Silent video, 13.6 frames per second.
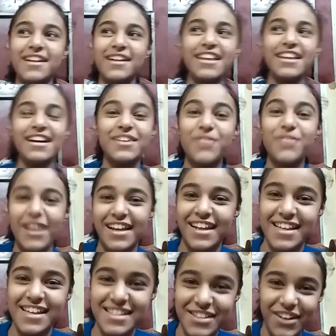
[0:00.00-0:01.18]
their quality
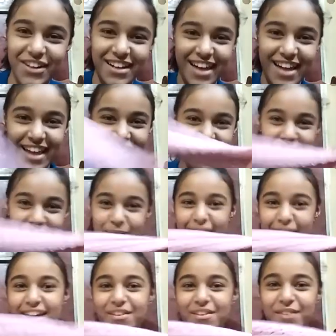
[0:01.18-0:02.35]
is not like
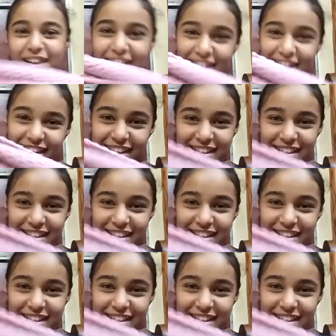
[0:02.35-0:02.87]
my quality.